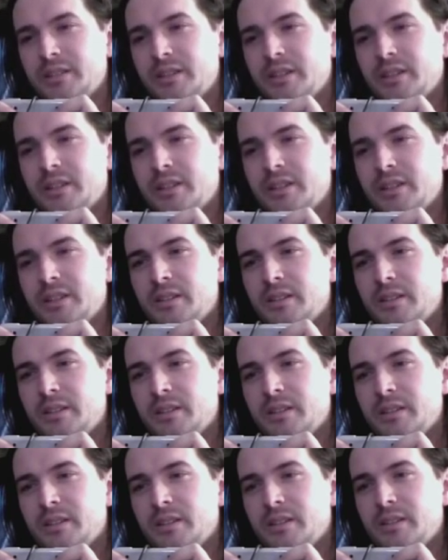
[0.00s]

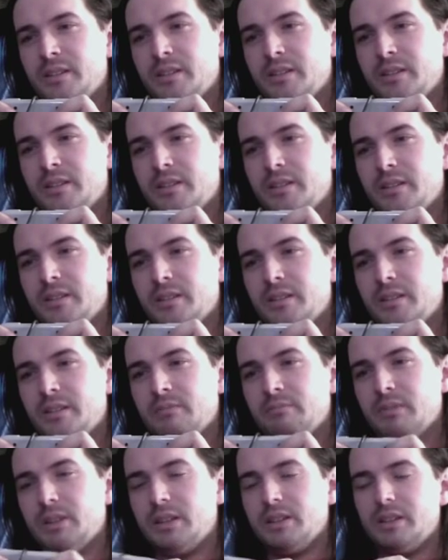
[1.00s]

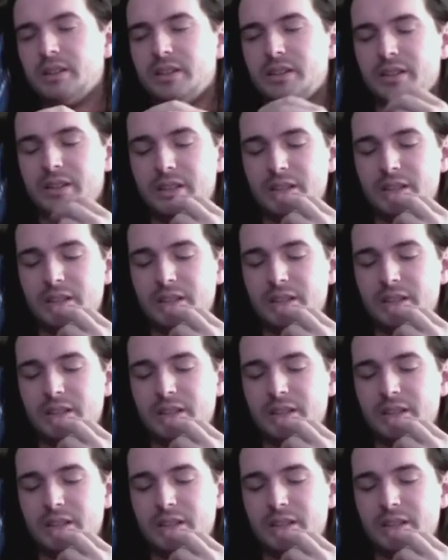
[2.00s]
[no speech]